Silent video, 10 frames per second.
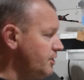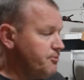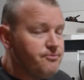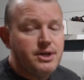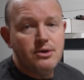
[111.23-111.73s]

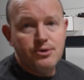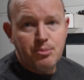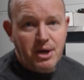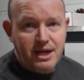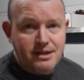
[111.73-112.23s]
feel in the
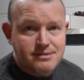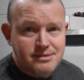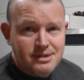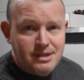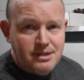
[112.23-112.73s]
pants.
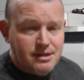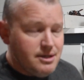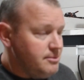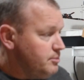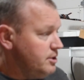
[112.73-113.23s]

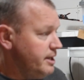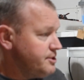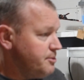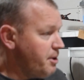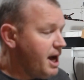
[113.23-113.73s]
A little
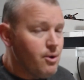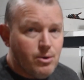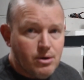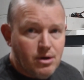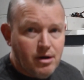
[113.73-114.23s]
extra
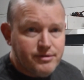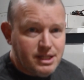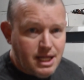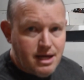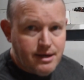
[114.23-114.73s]
power off the
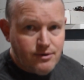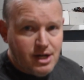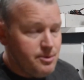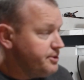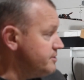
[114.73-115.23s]
line,
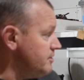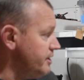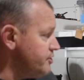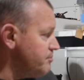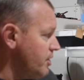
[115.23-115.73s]
right, with this
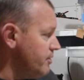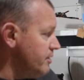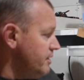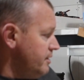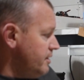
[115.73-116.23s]
electric
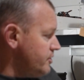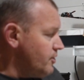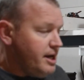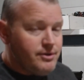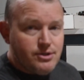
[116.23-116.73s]
motor
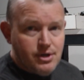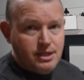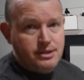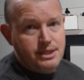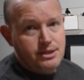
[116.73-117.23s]
driving
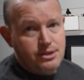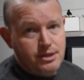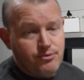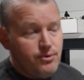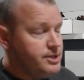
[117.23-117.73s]
directly into the
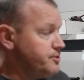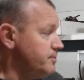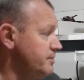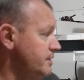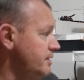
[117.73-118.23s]

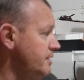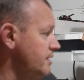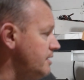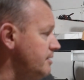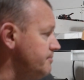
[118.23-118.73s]
differential.
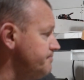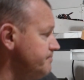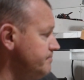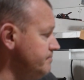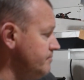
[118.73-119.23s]

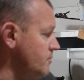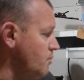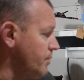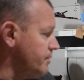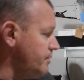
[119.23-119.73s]

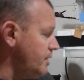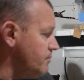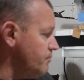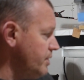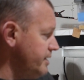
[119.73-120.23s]
We're
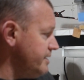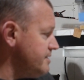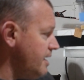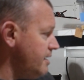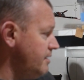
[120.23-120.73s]
really
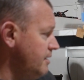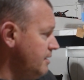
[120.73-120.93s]
excited.